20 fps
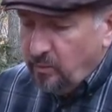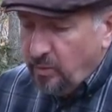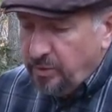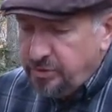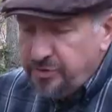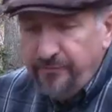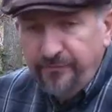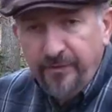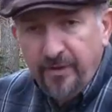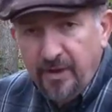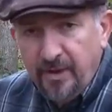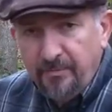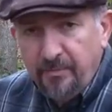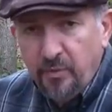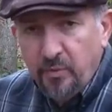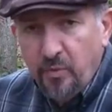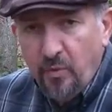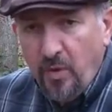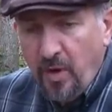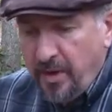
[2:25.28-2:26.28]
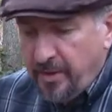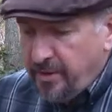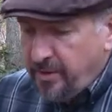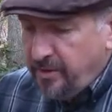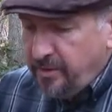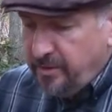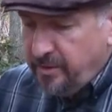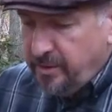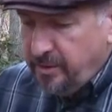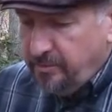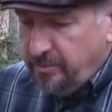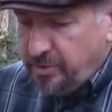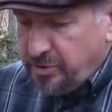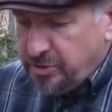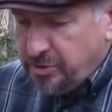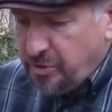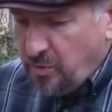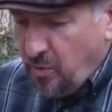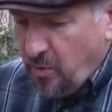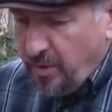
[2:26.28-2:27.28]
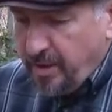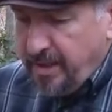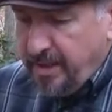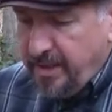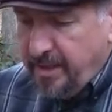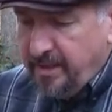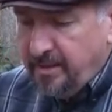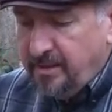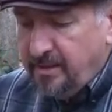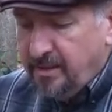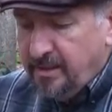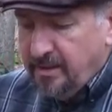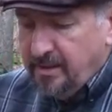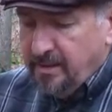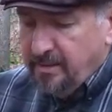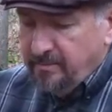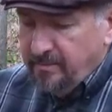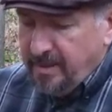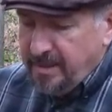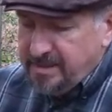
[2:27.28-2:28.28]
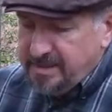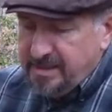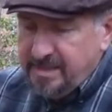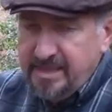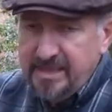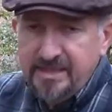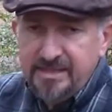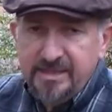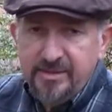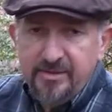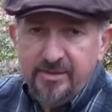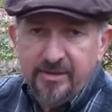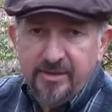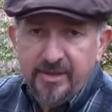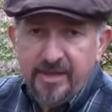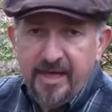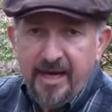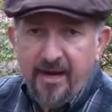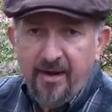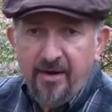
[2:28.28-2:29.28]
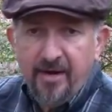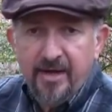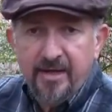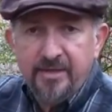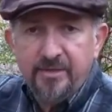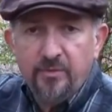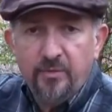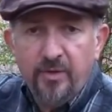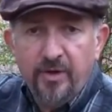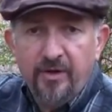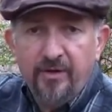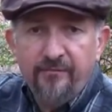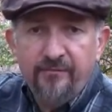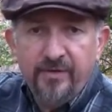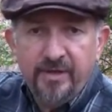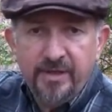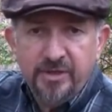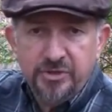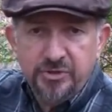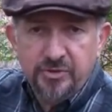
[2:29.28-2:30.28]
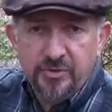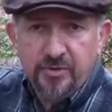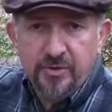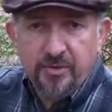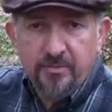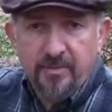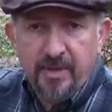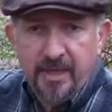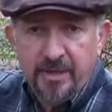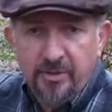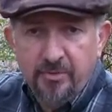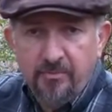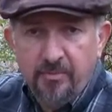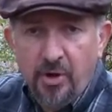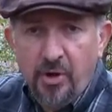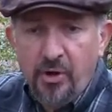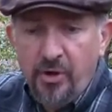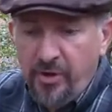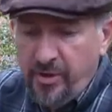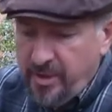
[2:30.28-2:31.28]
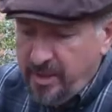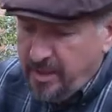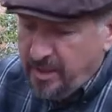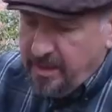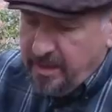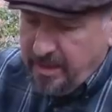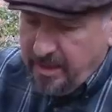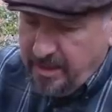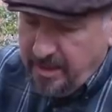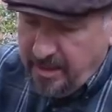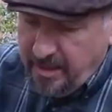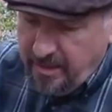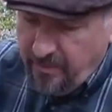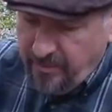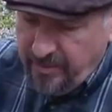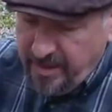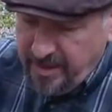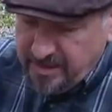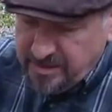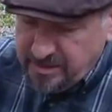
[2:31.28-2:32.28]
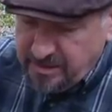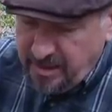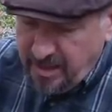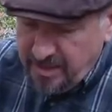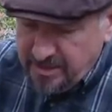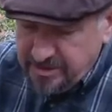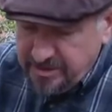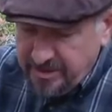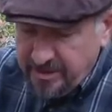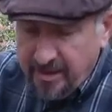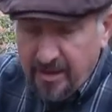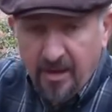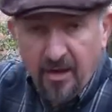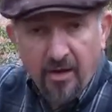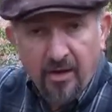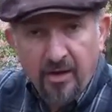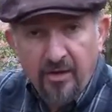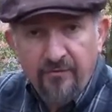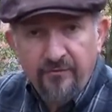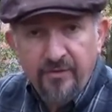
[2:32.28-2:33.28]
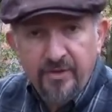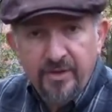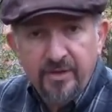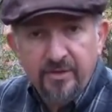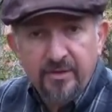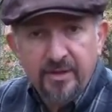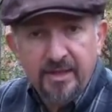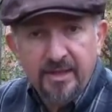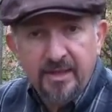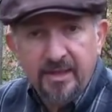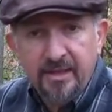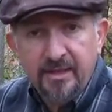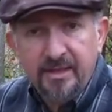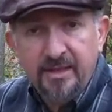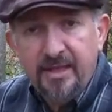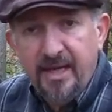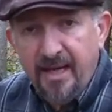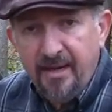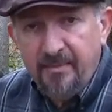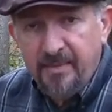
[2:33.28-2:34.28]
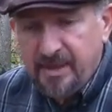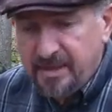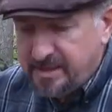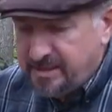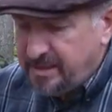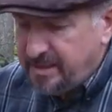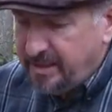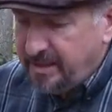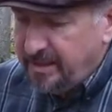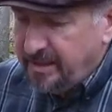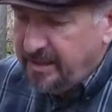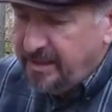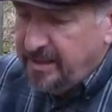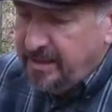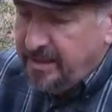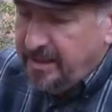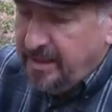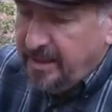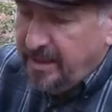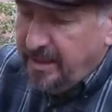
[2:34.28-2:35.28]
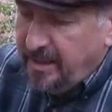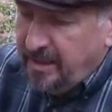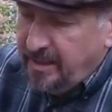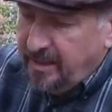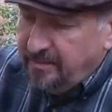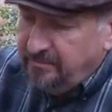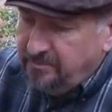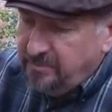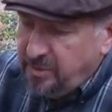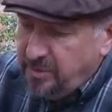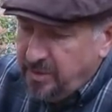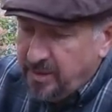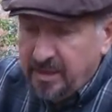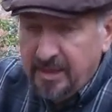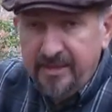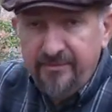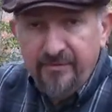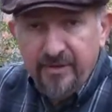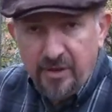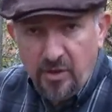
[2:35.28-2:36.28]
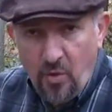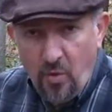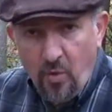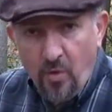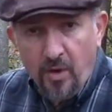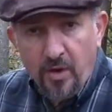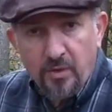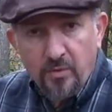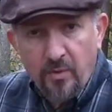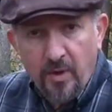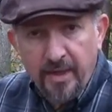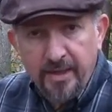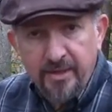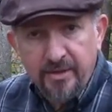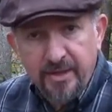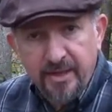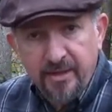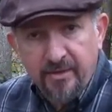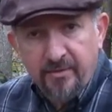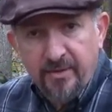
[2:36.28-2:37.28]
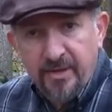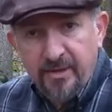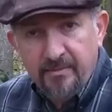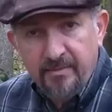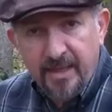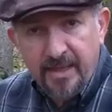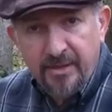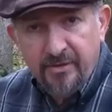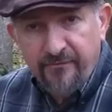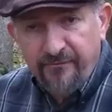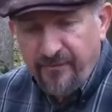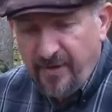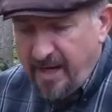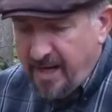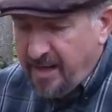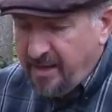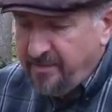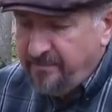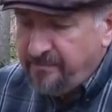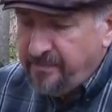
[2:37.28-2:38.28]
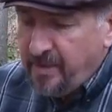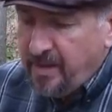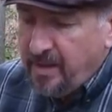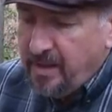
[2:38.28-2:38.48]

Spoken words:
Once you fill up with water, you put your cork in. Makes it easier to carry it to wherever it is you're going to make your burn without sloshing it all over you or getting contaminants in it. You can leave it corked while you're getting ready to make your fire.